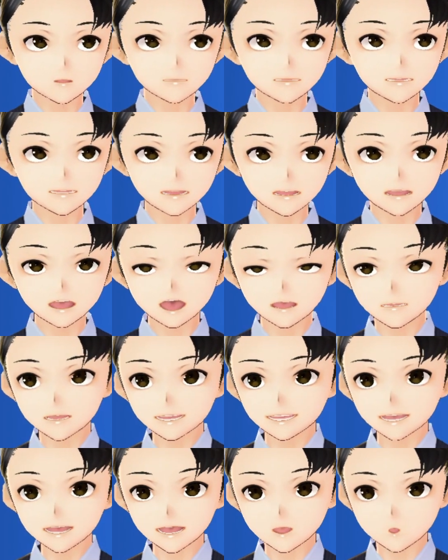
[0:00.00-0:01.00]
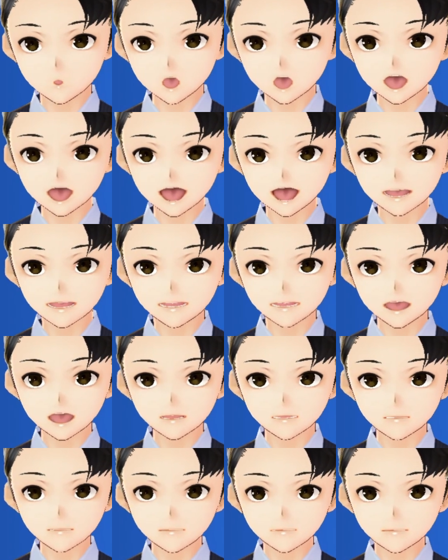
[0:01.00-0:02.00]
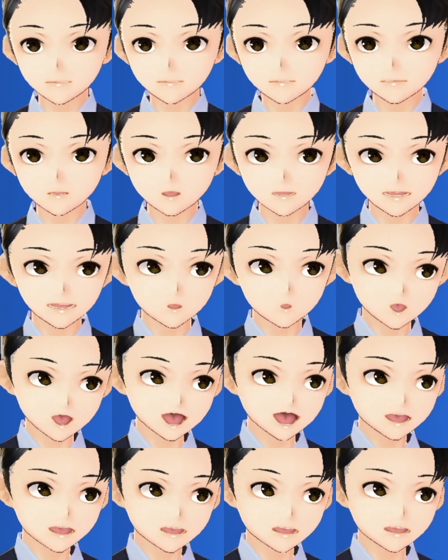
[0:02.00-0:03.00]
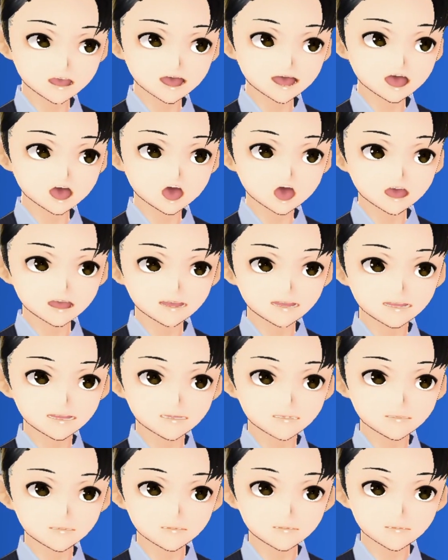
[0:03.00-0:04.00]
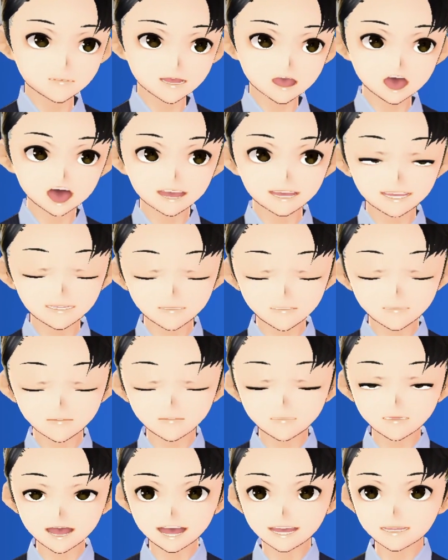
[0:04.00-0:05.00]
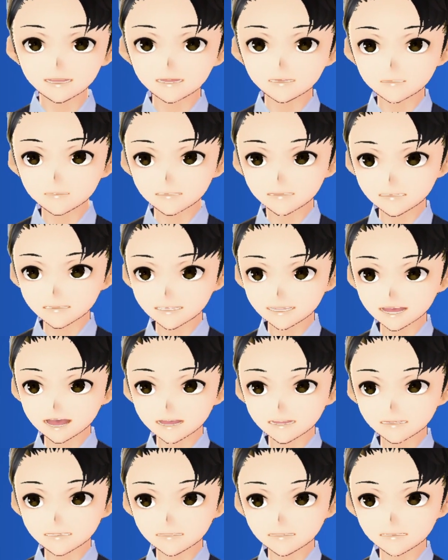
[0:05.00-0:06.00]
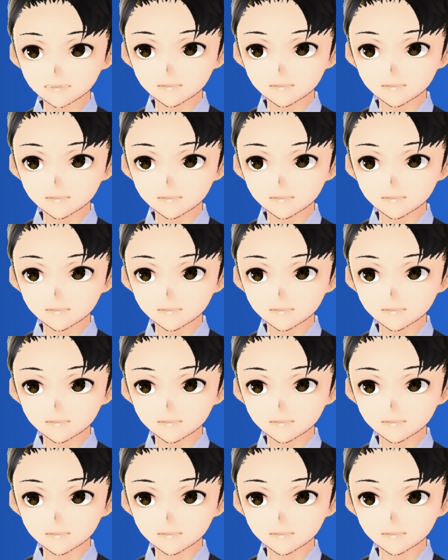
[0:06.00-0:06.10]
from A1 to our goal at F6?